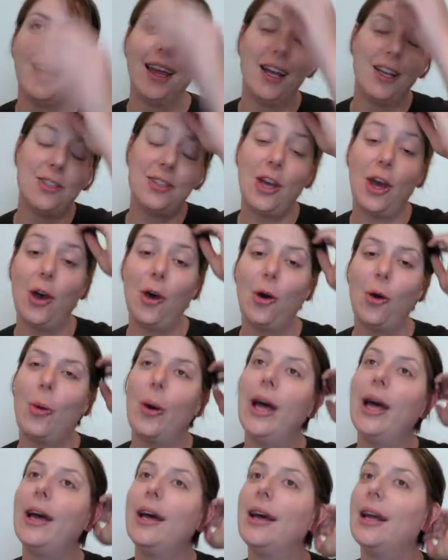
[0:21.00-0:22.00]

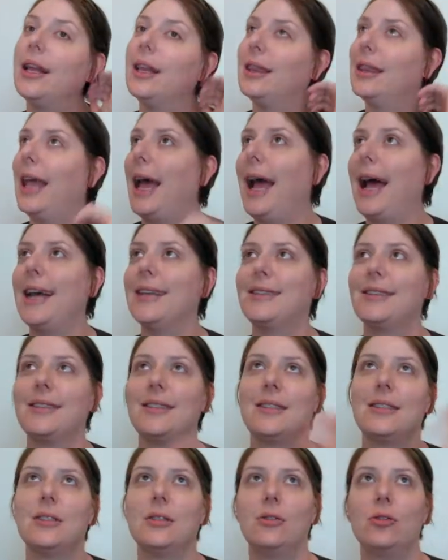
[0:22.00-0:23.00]
So
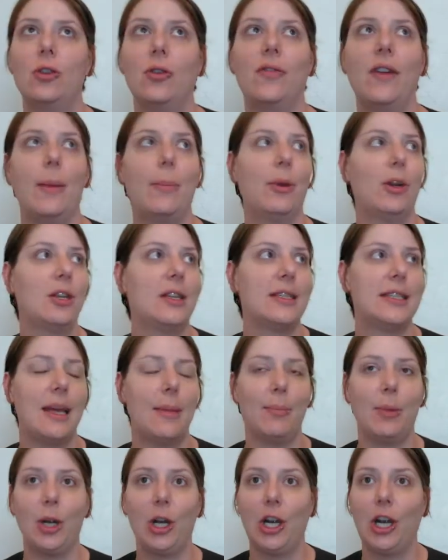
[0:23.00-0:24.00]
last November,
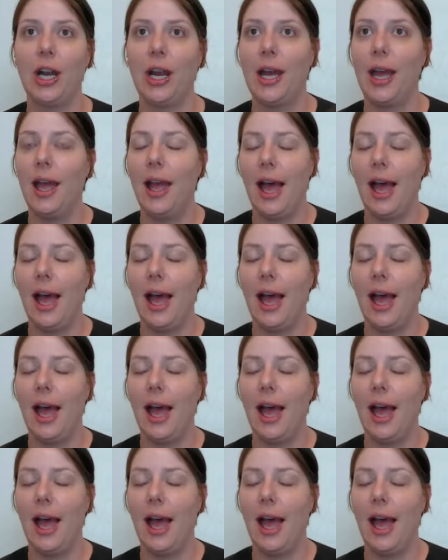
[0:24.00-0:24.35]
December,